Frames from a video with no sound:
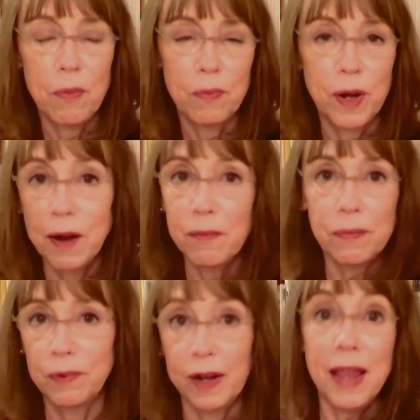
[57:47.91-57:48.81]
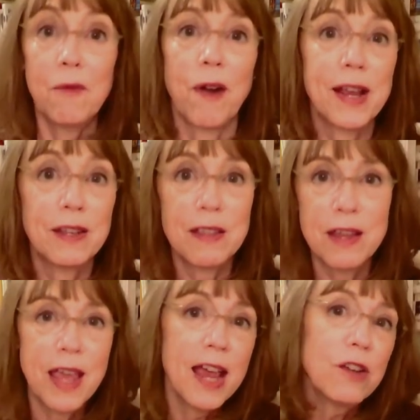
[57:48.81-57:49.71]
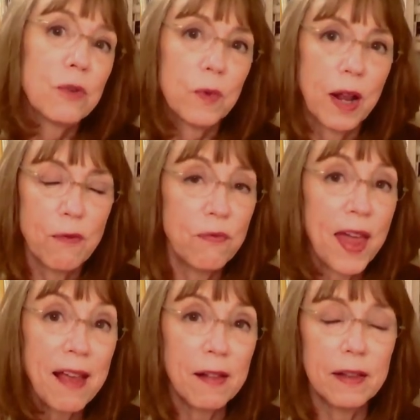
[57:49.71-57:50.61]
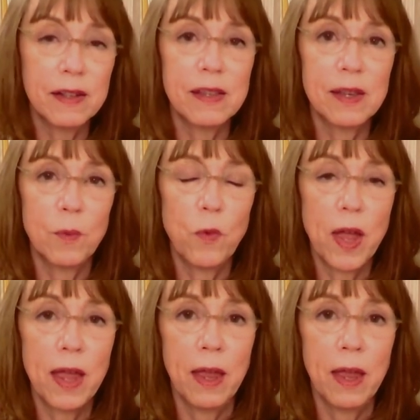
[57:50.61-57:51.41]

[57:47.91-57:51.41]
Would I, again, rise to the occasion? Would I fail in some way?